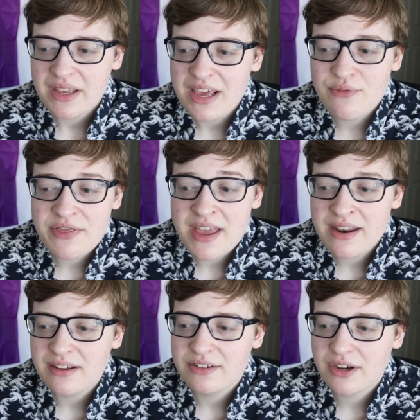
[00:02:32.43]
Even
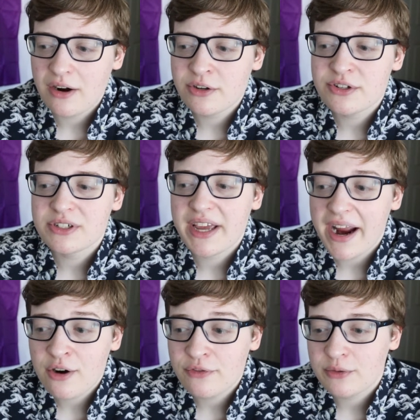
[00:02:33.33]
then, doctors are
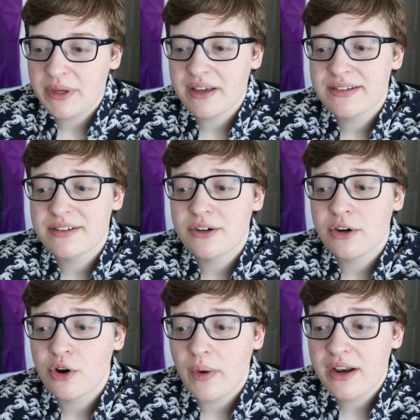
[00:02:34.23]
careful because there
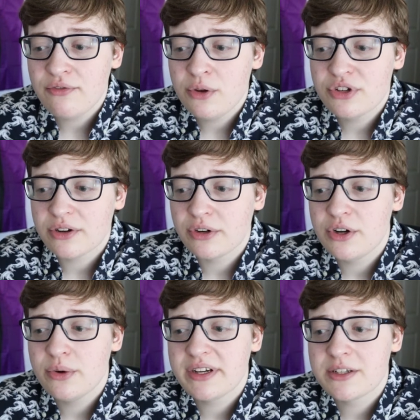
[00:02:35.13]
are quite a few children
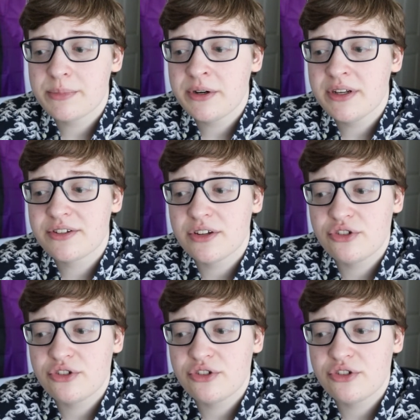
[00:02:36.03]
who experience